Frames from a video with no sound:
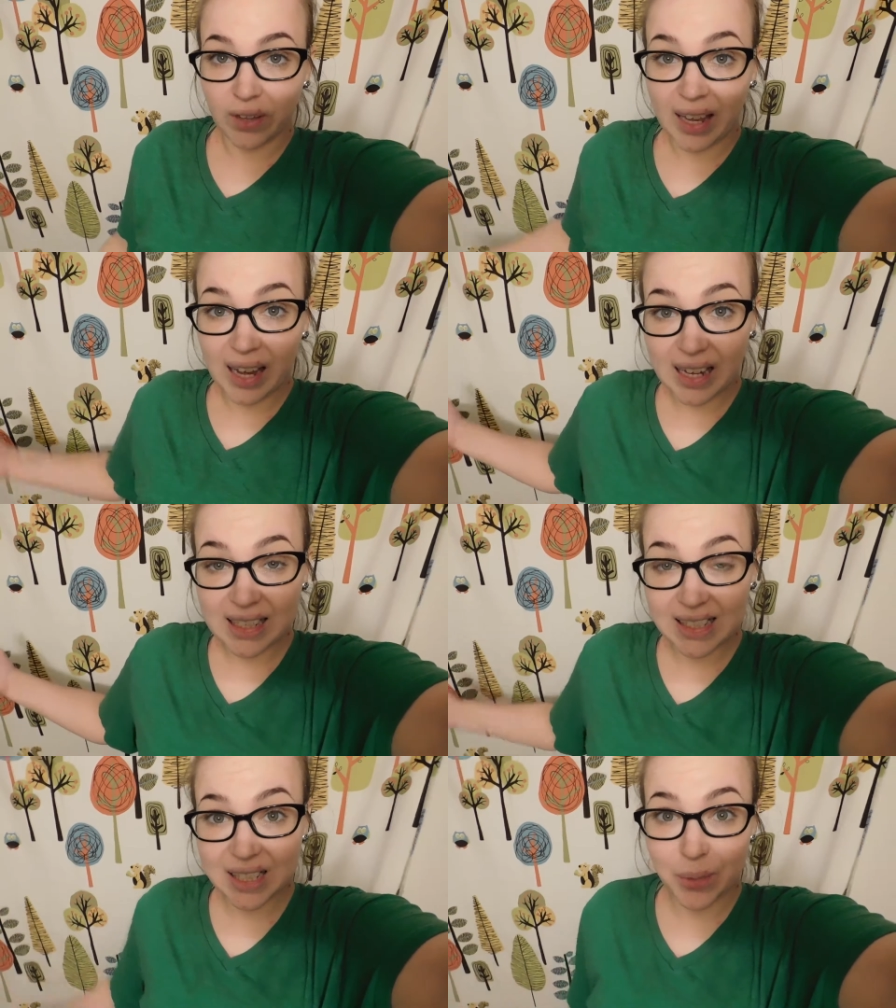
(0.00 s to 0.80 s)
Hey
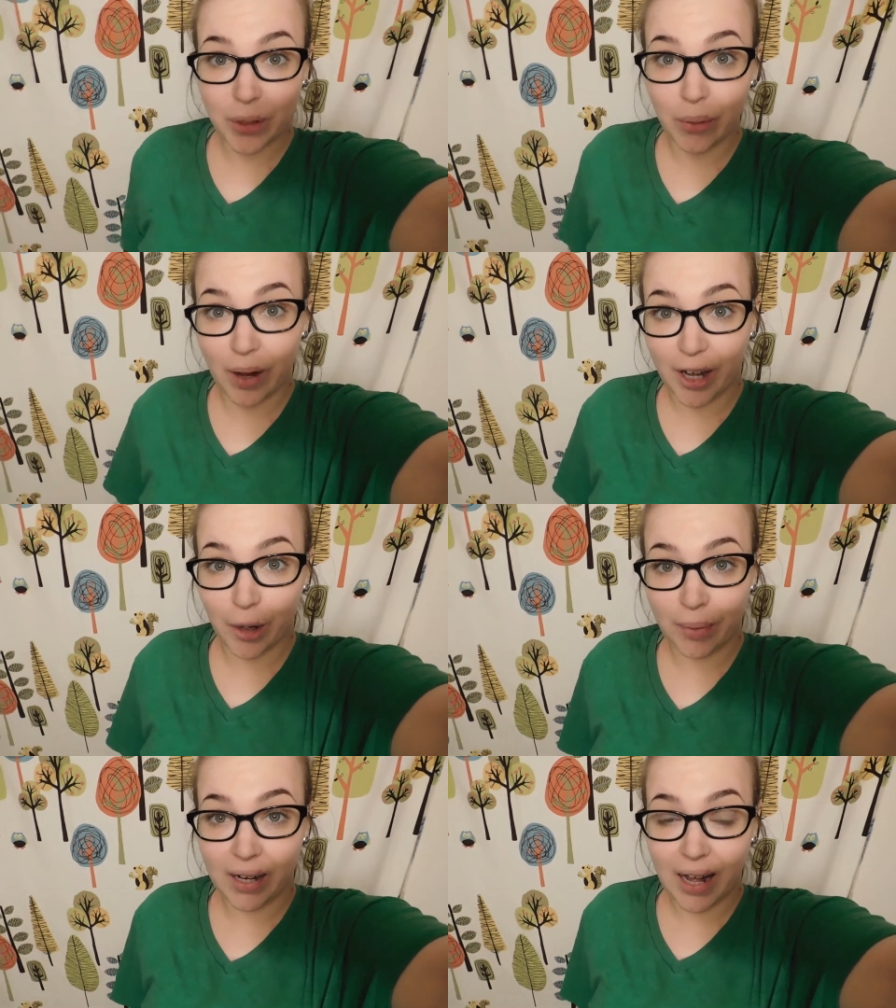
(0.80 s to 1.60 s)
guys, it's been a
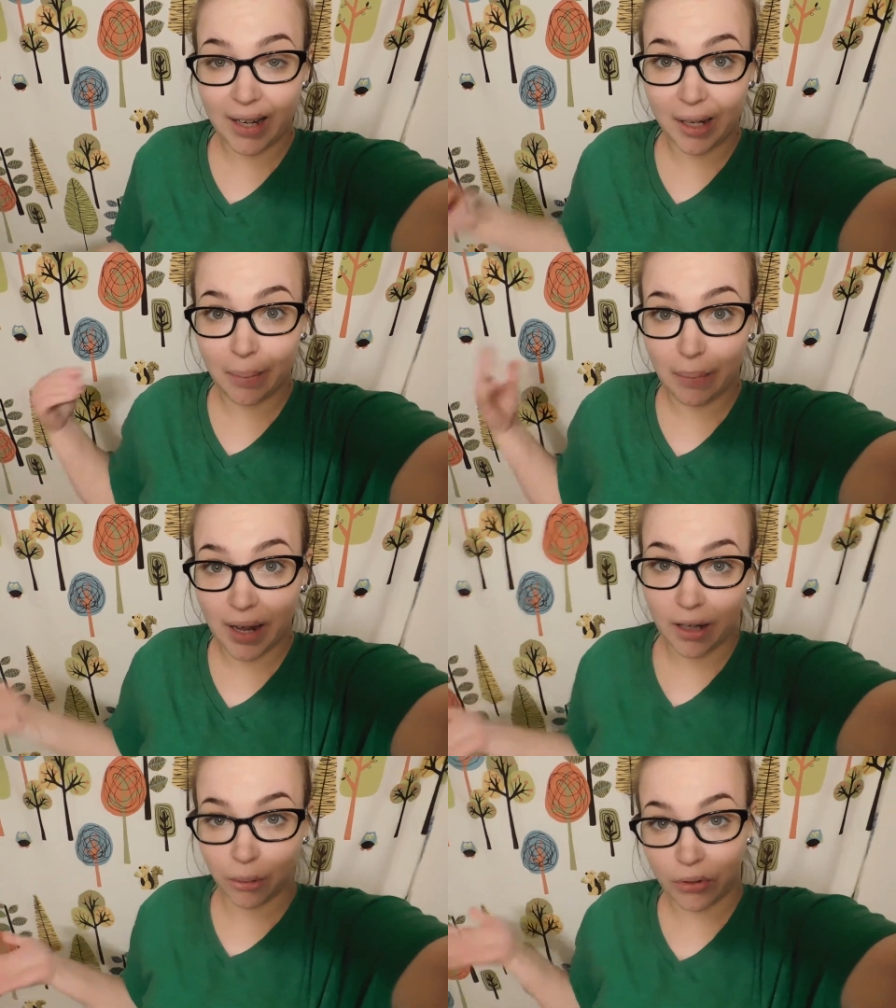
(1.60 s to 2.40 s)
while, but I am
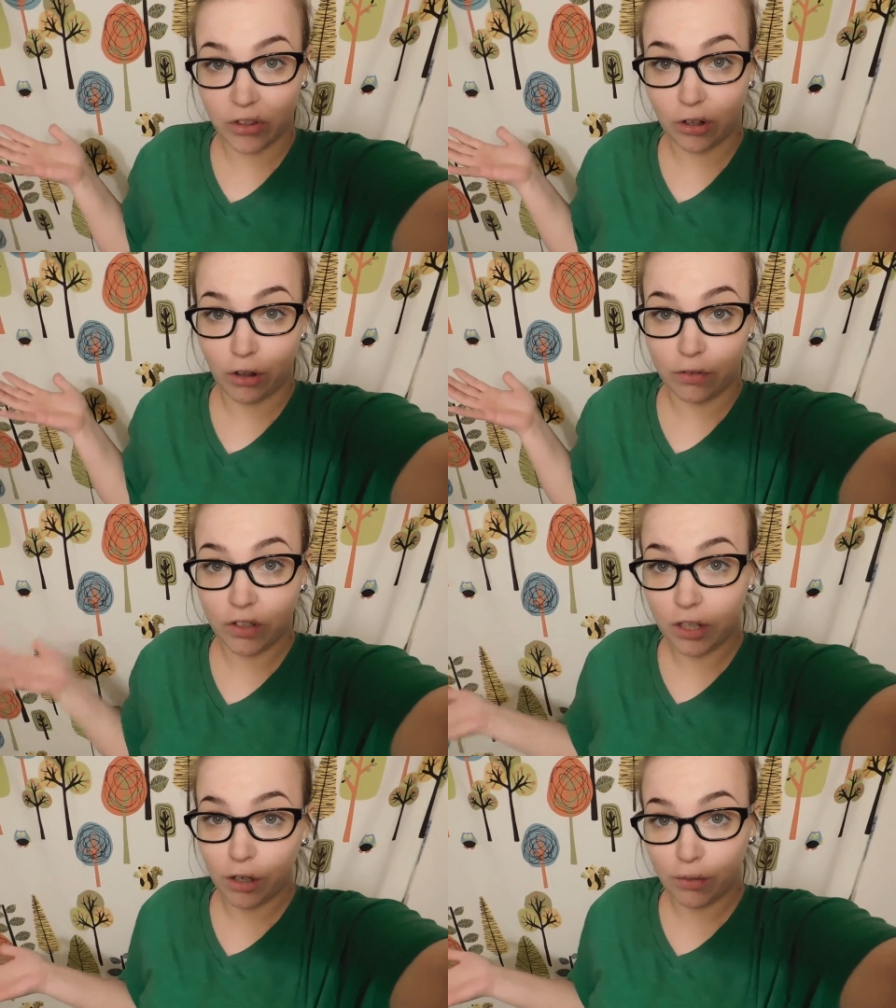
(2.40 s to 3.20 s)
back with another
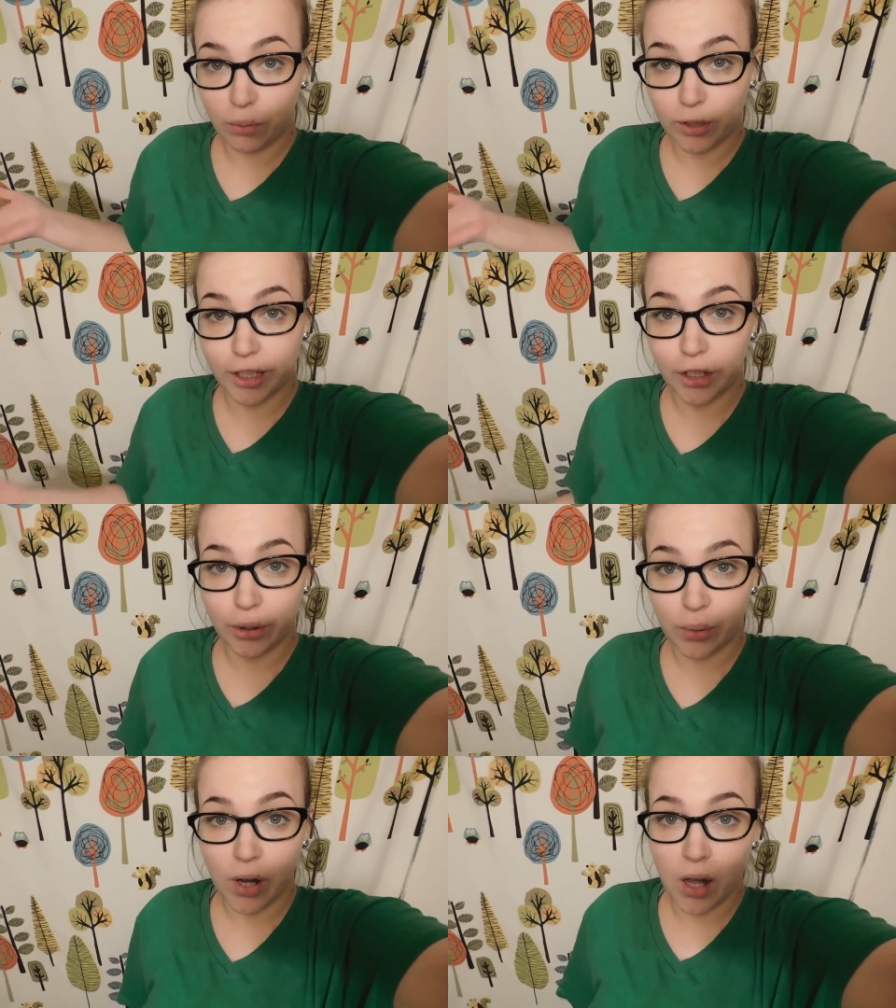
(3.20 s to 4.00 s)
video for you.